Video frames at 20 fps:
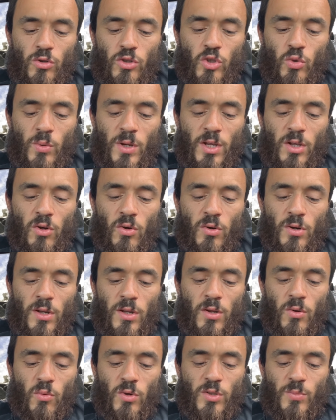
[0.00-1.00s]
sweet duty
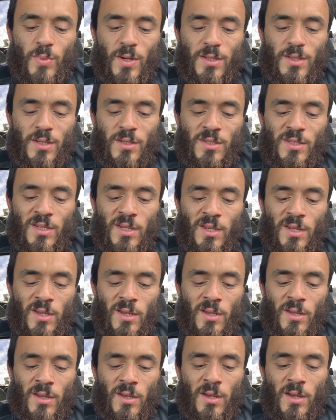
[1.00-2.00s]
was but to sing,
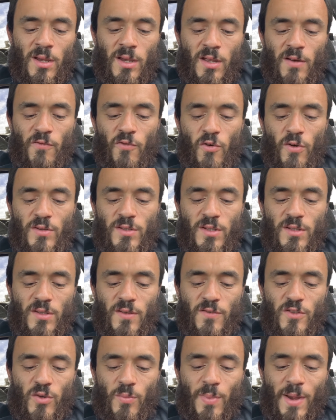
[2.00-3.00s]
and voices of
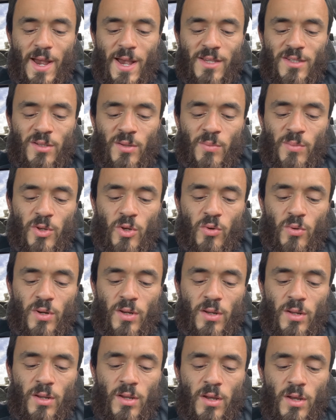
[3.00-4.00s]
surpassing
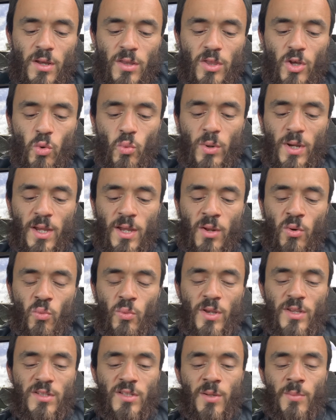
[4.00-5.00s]
beauty, the wit and
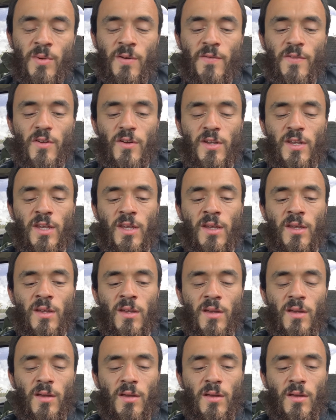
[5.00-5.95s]
wisdom of their king.